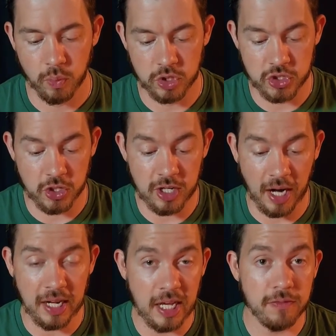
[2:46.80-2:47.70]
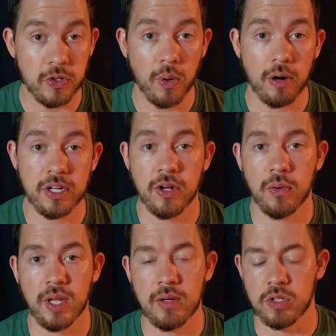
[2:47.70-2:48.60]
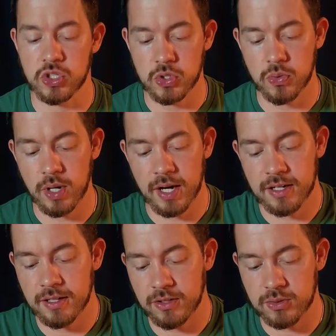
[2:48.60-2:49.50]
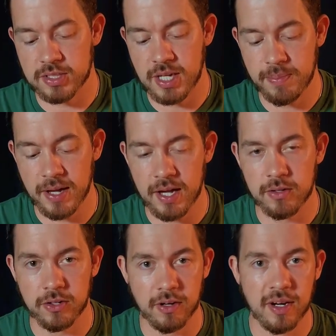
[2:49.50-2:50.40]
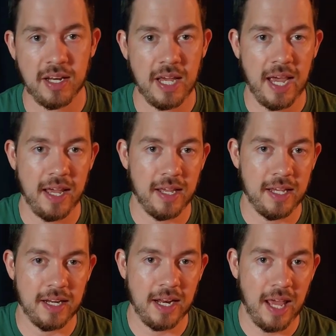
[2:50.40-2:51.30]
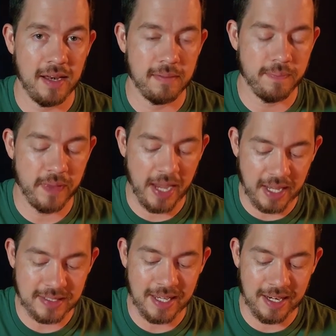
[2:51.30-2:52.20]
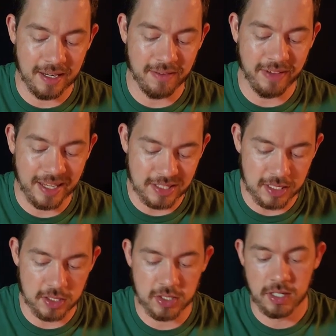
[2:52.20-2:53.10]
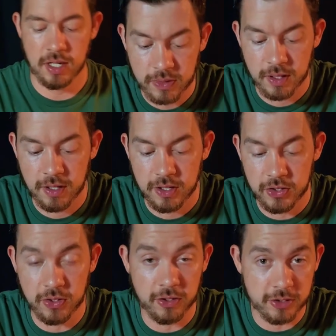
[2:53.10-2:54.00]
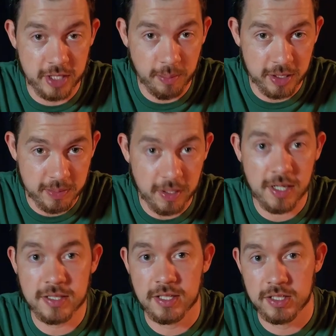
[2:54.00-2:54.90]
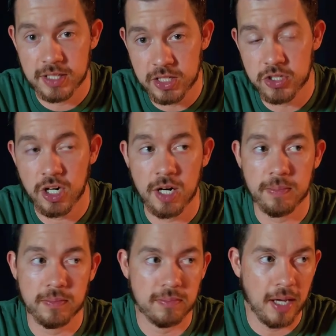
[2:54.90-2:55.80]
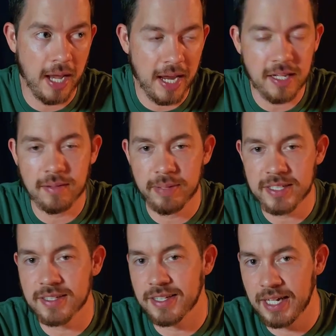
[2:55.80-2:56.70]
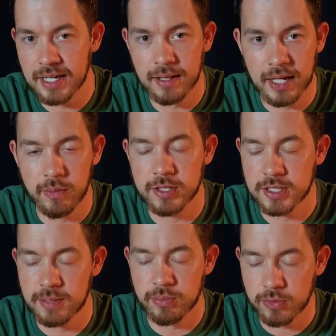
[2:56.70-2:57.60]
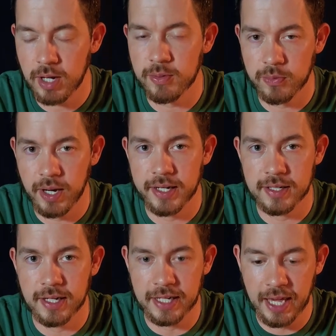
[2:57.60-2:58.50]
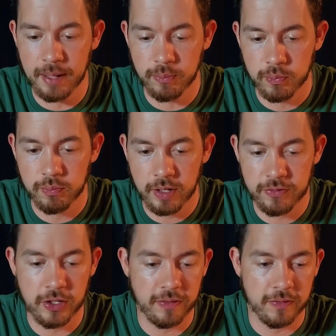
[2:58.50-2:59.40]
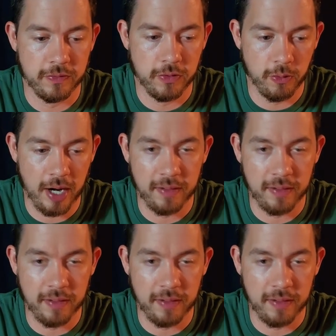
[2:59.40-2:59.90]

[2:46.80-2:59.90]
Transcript: you're good at. If you already know language, you got a little step ahead, or you're at an advantage. You can learn C++, C#, basically any language can probably write a game if you have the right